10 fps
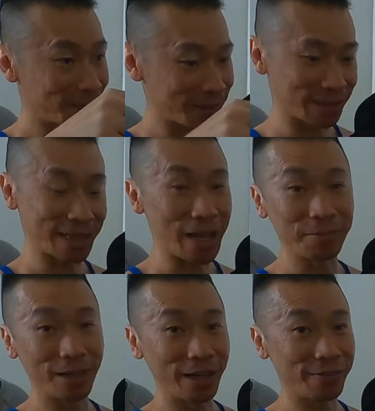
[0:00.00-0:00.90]

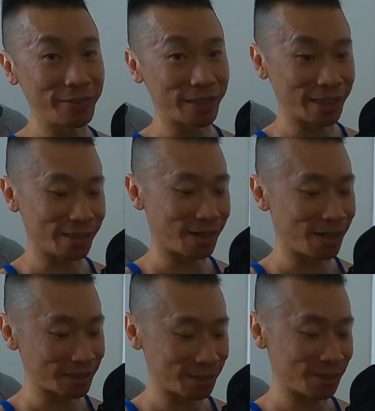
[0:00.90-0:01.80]
slam everything
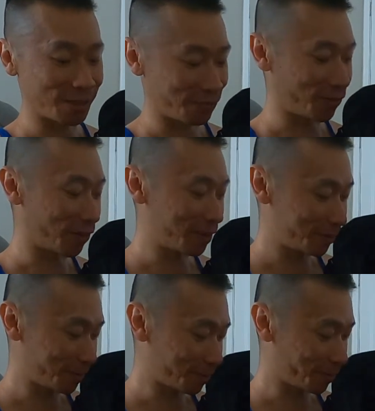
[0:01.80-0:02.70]
onto the floor.
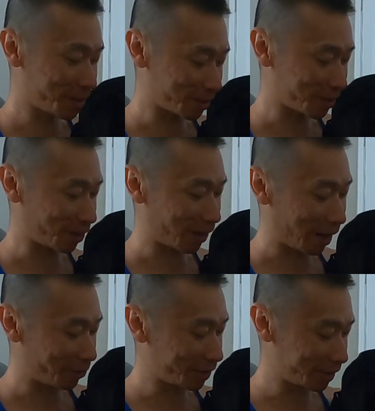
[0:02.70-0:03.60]
So
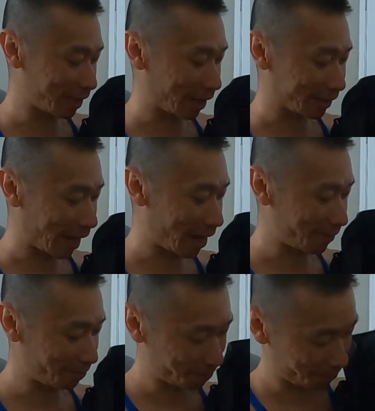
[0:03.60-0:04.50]
I really like
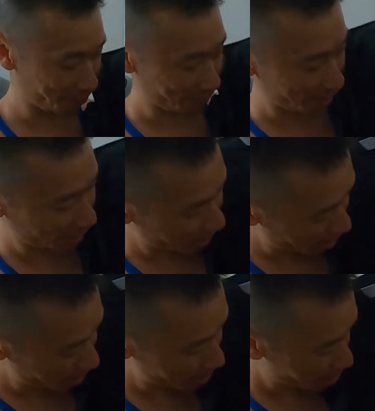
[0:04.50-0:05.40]
that.
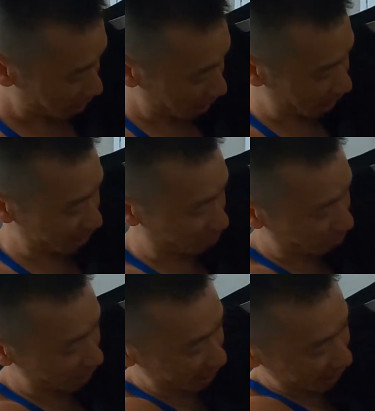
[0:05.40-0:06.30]
It's
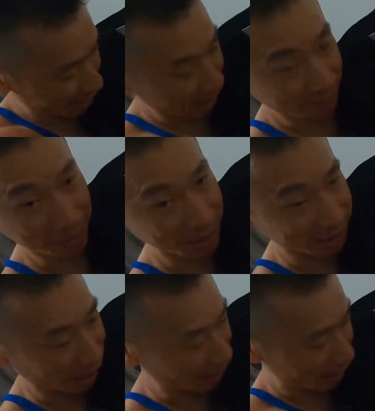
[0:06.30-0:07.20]
really deep
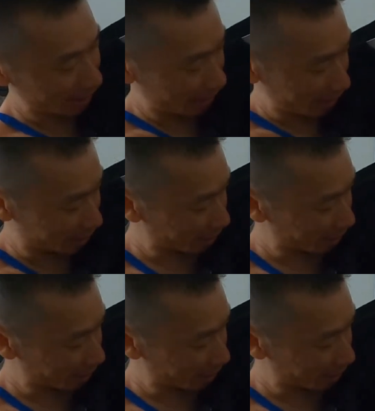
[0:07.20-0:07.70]
inside. It